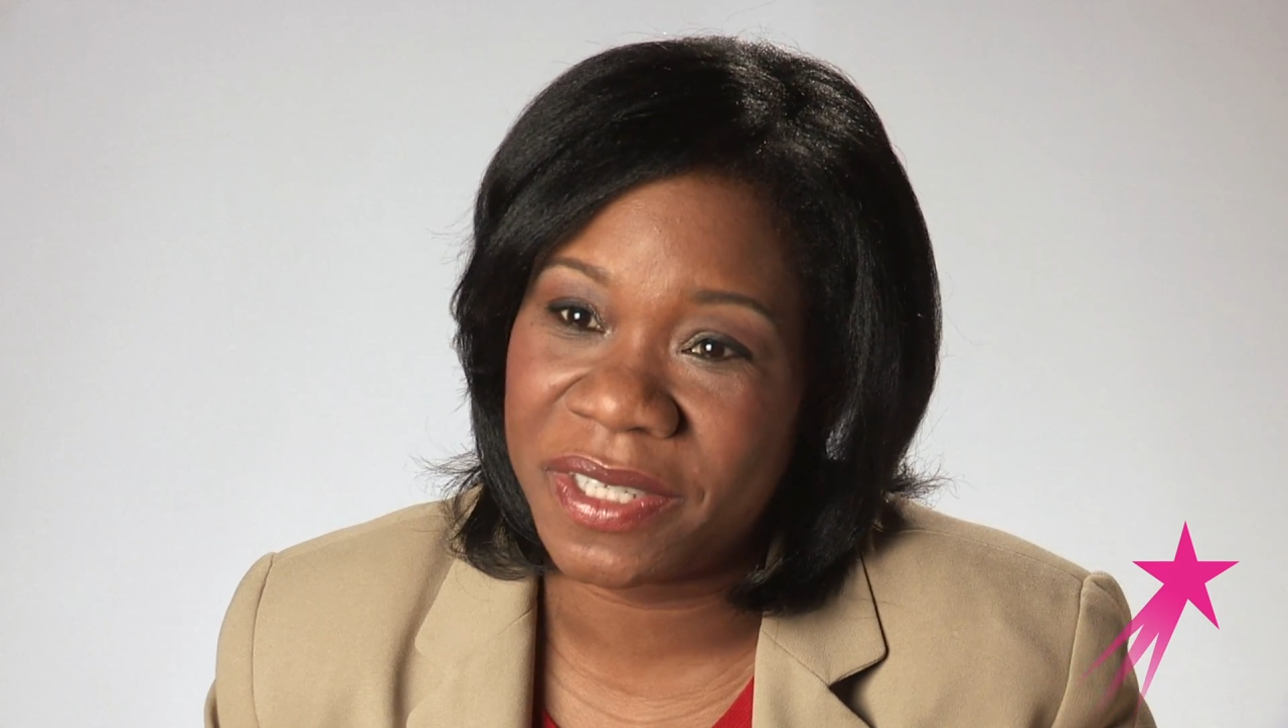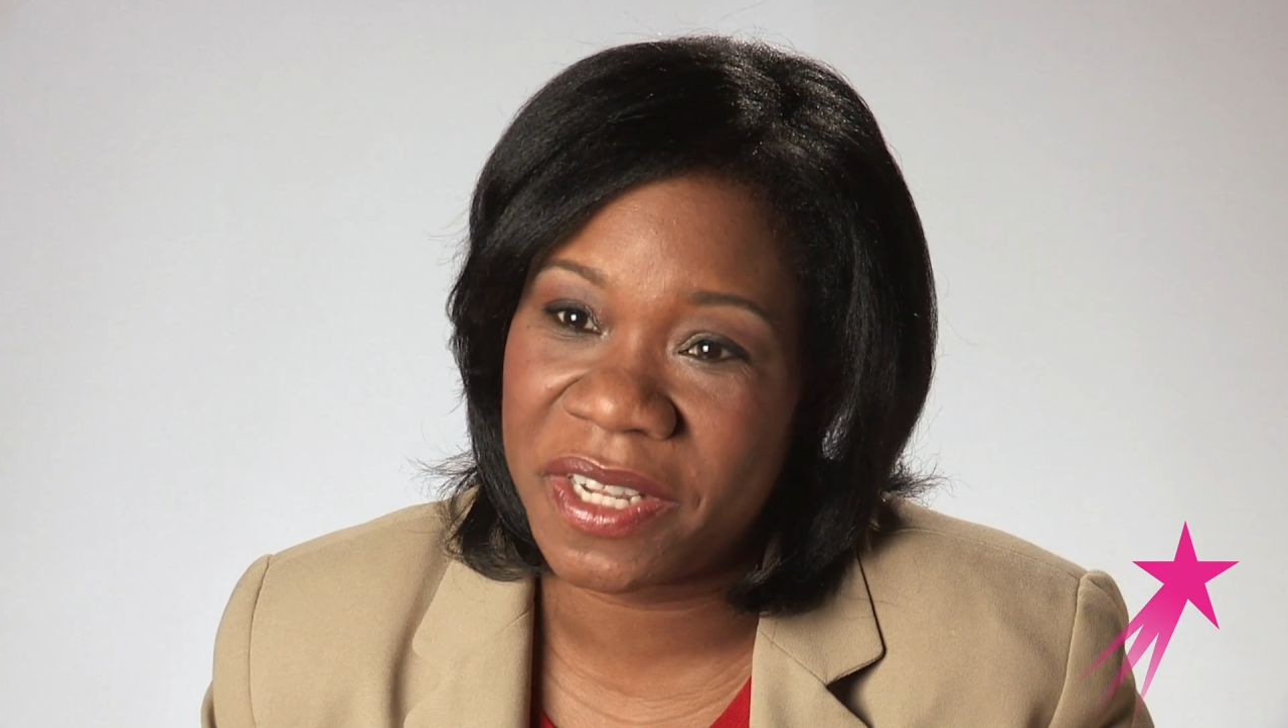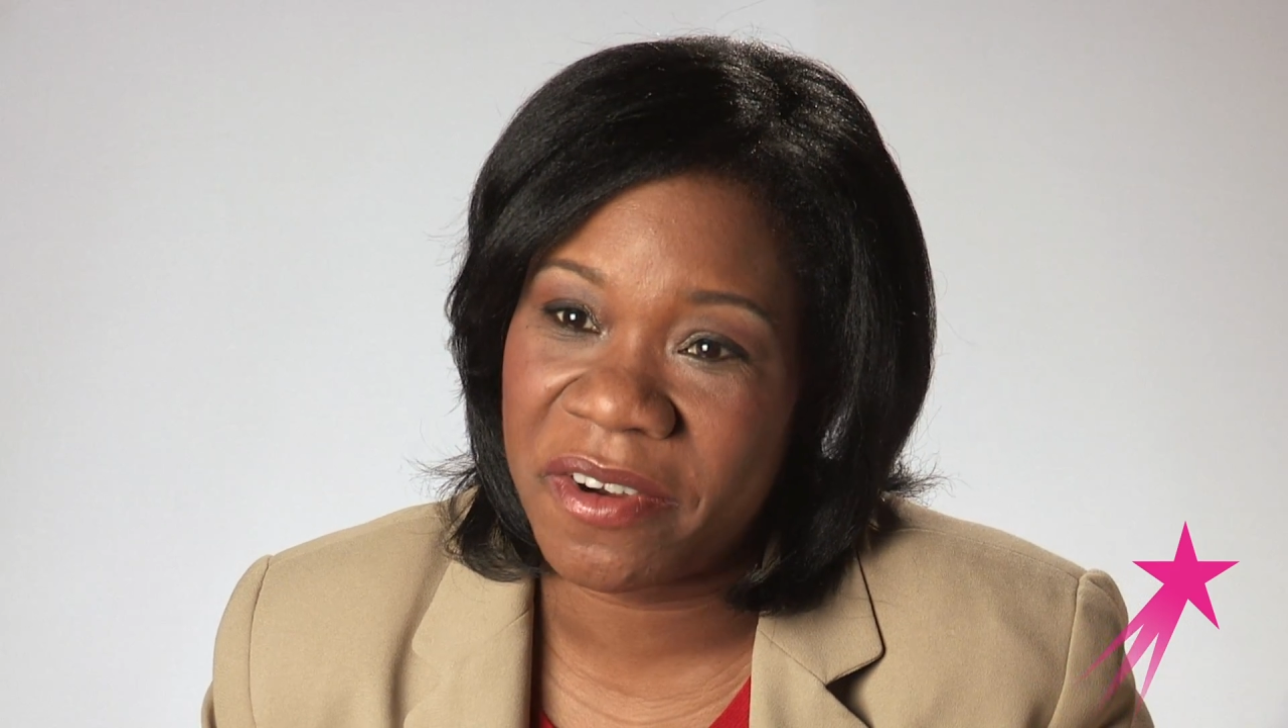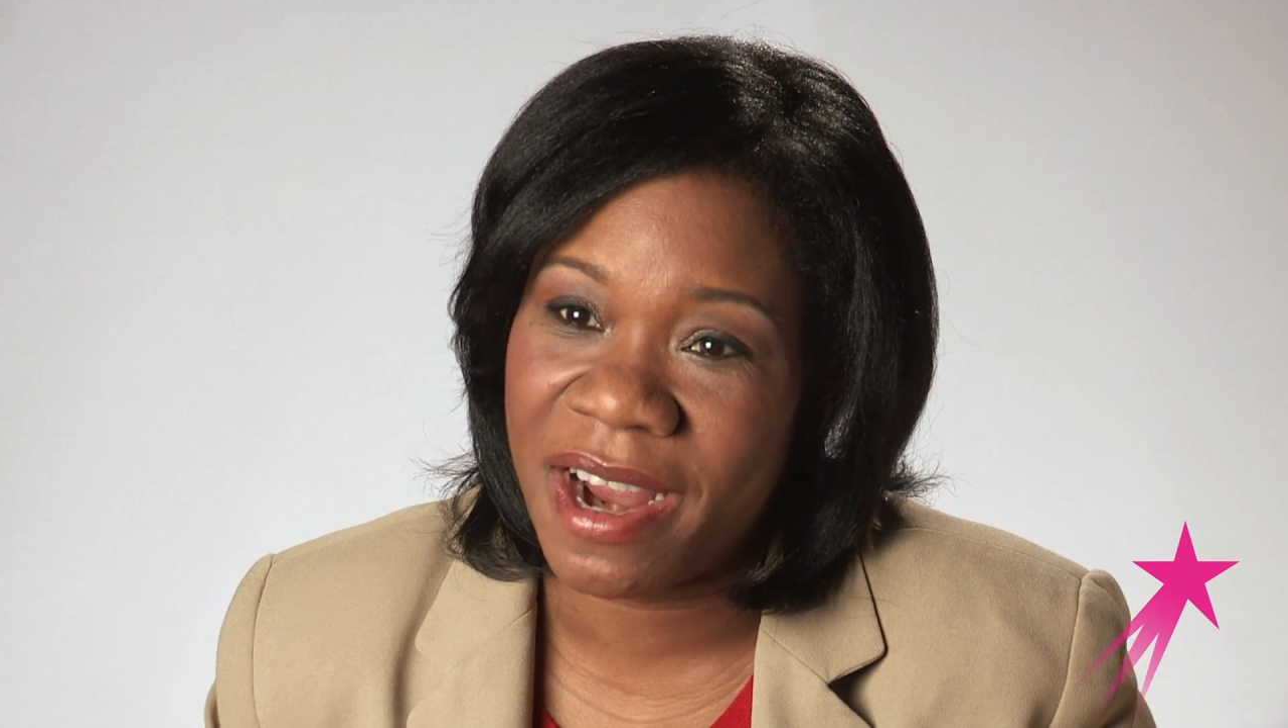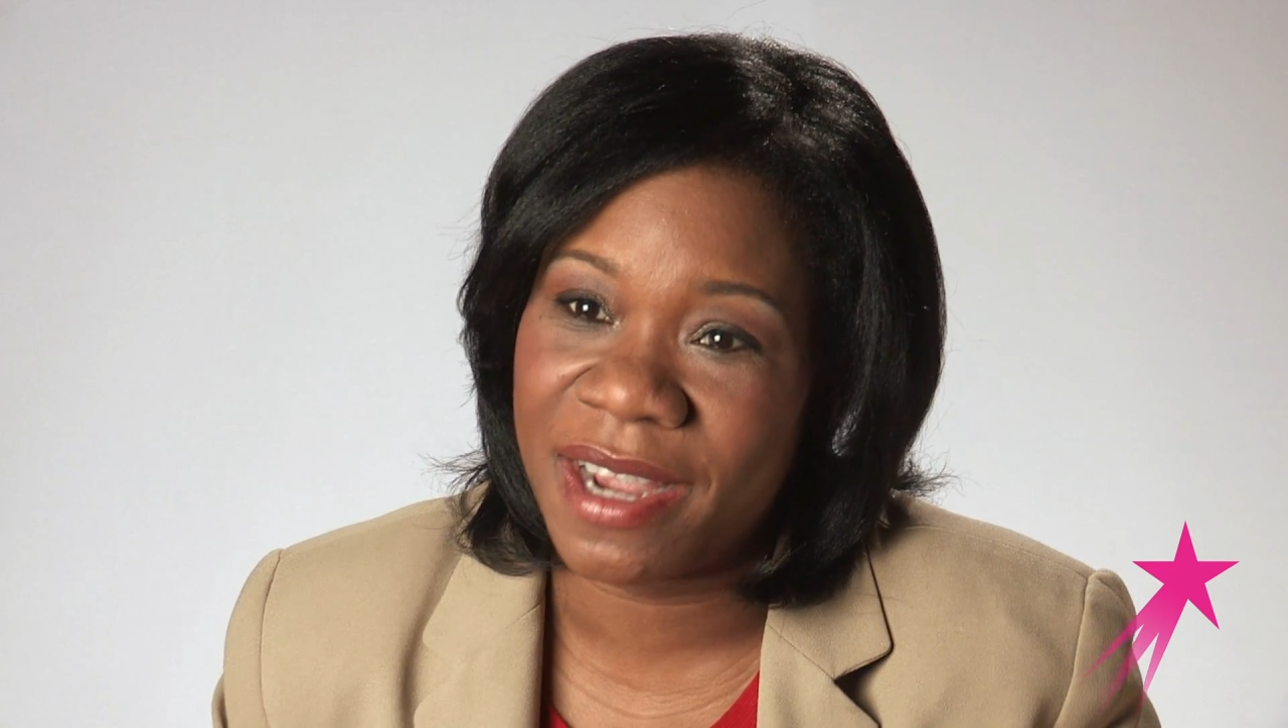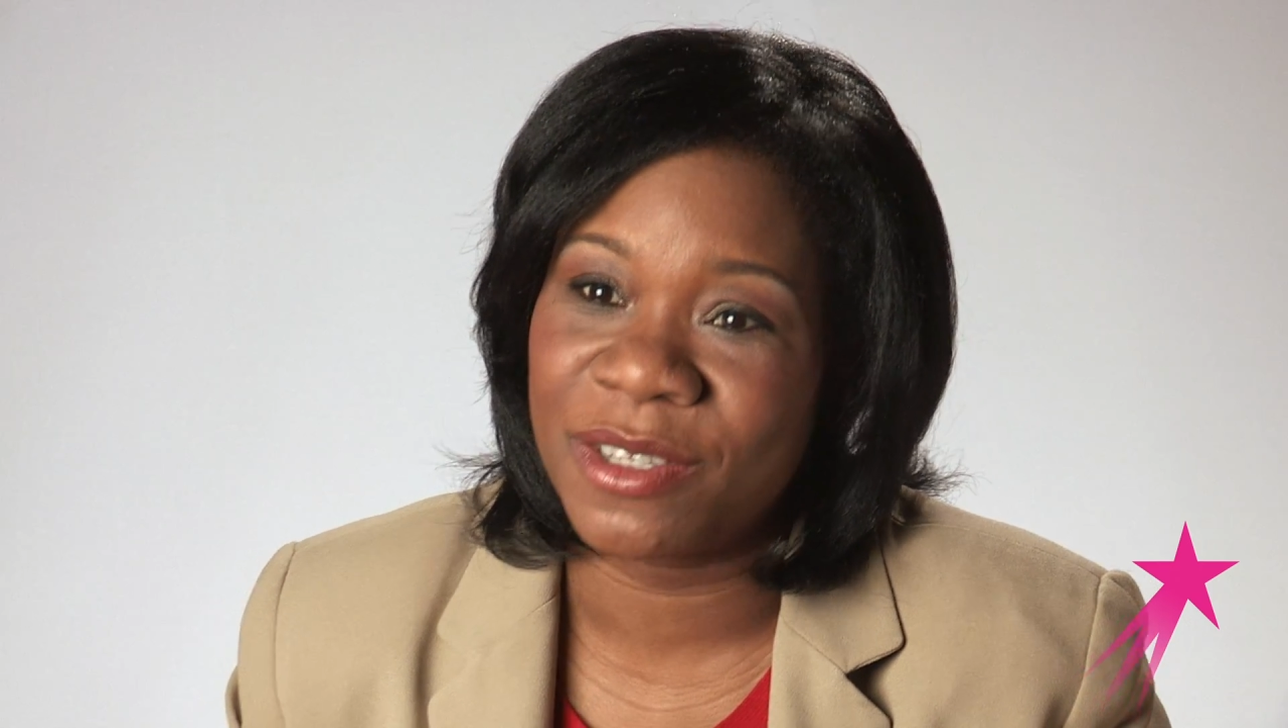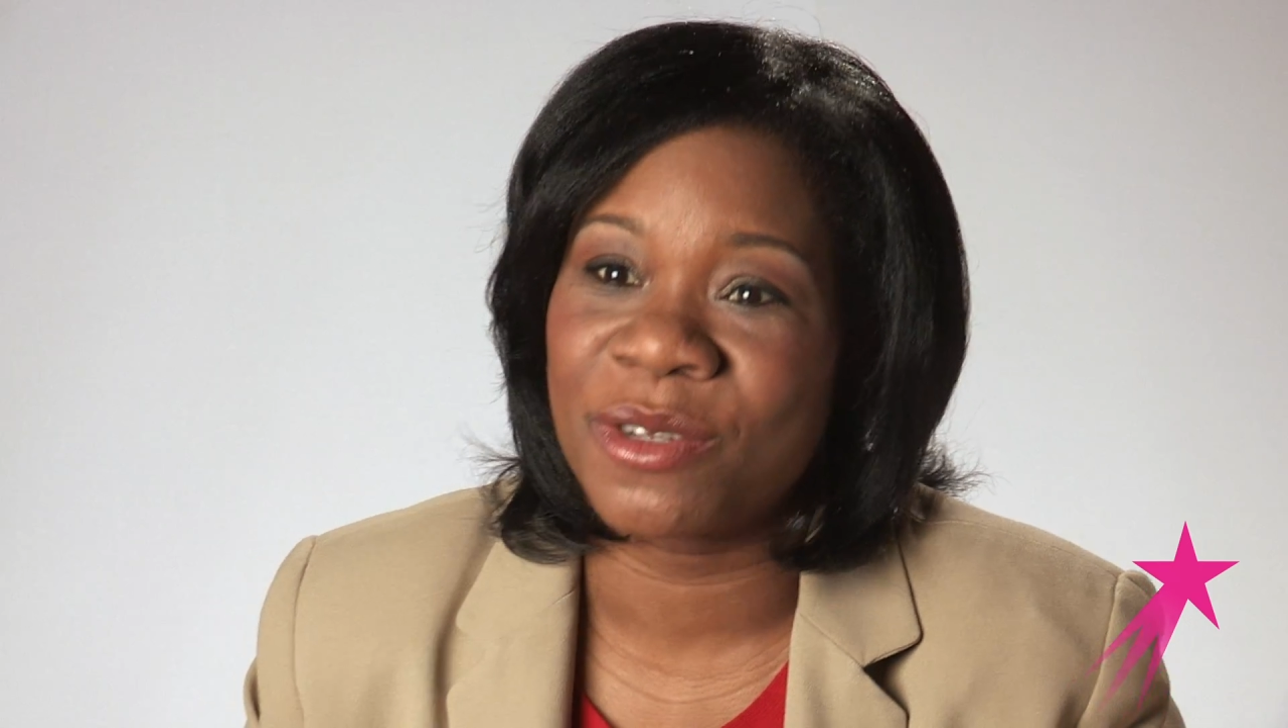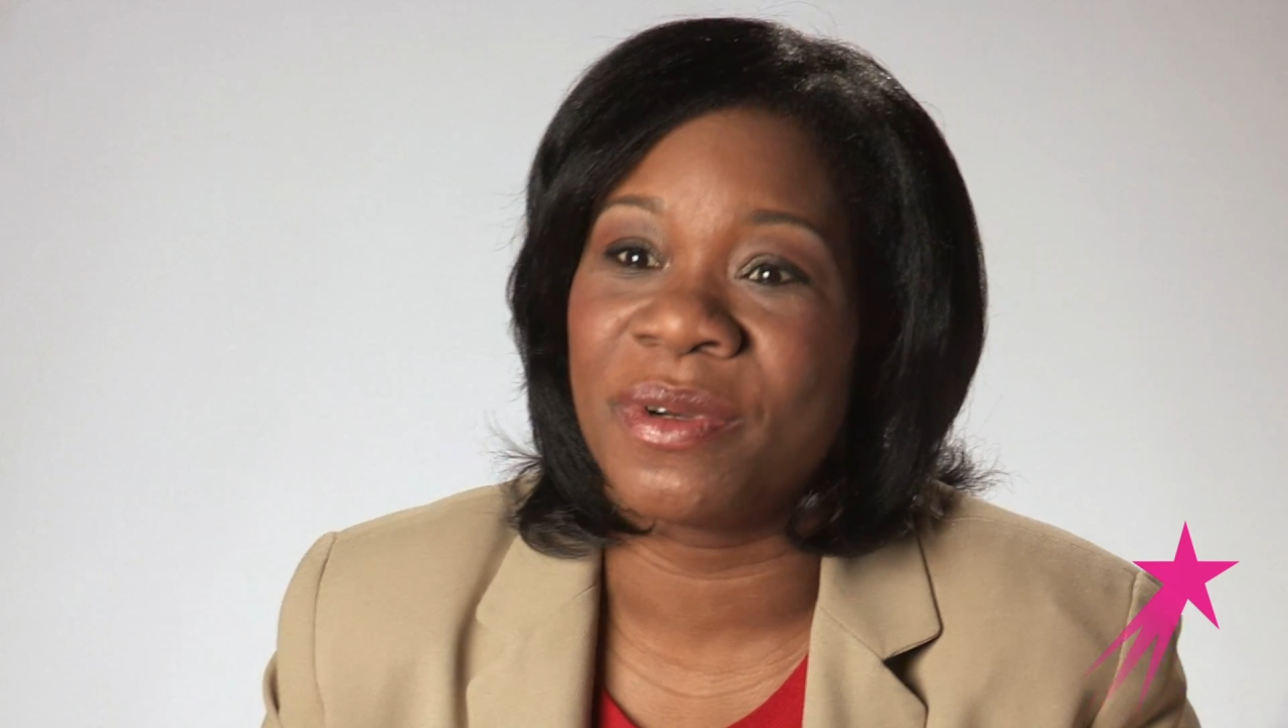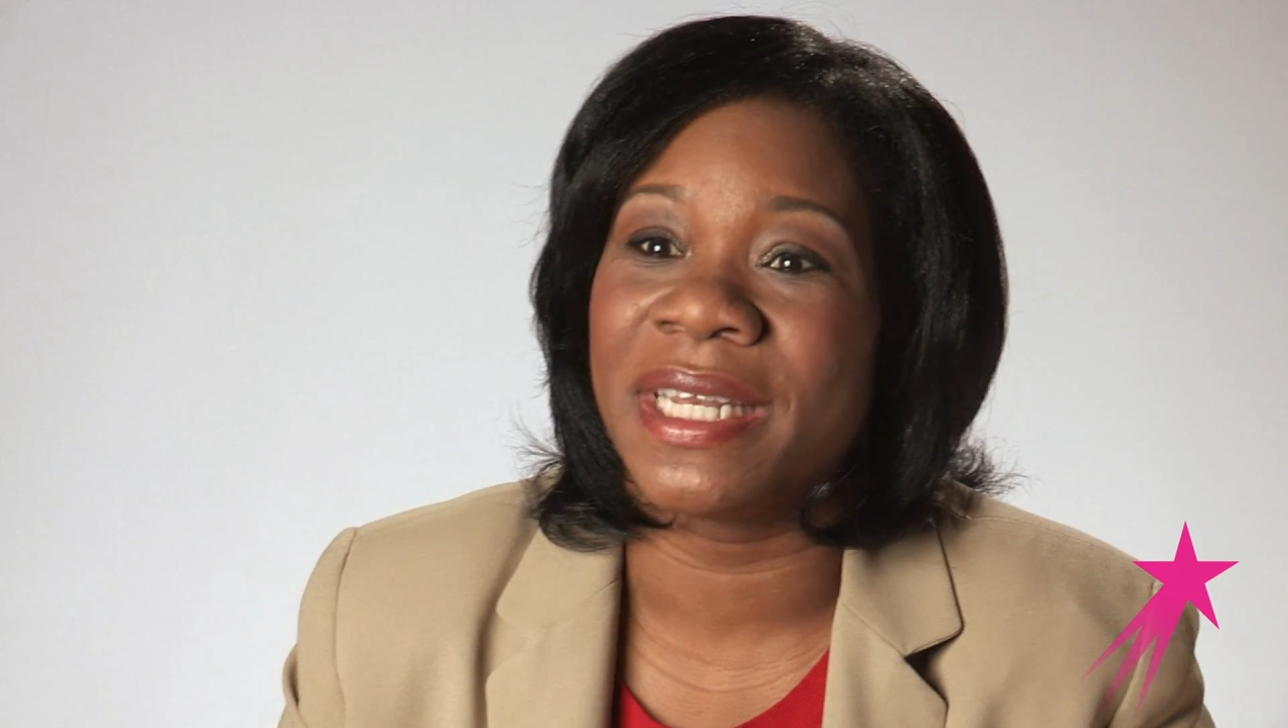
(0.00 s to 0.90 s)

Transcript: Senior High School